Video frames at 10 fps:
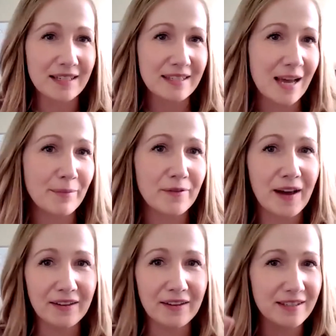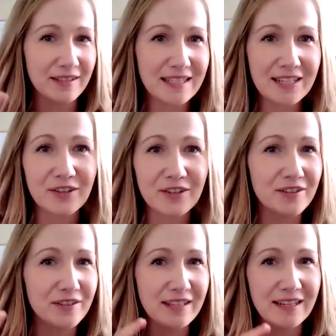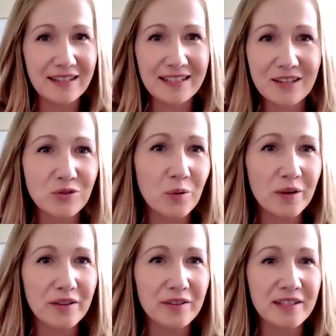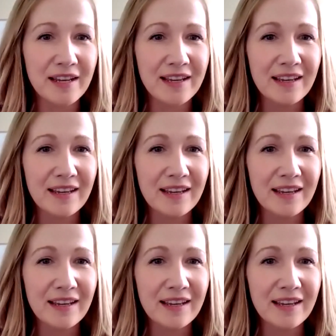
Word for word: sample vials and stickers and essential oils